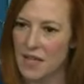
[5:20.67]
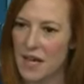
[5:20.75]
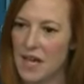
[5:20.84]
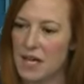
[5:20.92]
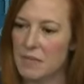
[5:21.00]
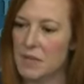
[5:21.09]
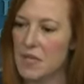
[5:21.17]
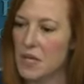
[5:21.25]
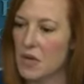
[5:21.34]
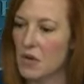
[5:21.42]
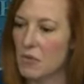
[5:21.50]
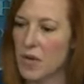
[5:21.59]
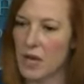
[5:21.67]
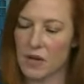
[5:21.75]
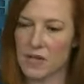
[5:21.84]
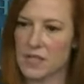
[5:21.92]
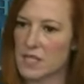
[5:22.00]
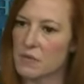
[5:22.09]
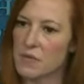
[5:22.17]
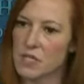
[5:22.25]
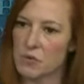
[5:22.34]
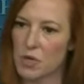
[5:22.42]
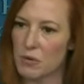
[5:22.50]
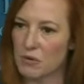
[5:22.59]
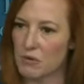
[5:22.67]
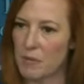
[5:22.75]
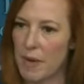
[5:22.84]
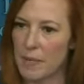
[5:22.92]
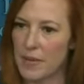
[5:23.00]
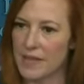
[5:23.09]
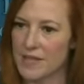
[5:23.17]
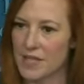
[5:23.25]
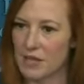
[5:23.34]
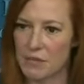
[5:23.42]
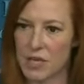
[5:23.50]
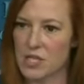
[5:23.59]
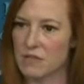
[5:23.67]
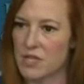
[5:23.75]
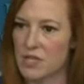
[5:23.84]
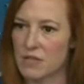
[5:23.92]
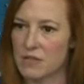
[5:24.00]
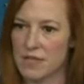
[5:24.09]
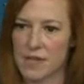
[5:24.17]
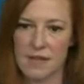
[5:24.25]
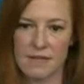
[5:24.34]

Um, we are continuing to work with Republicans on a range of issues.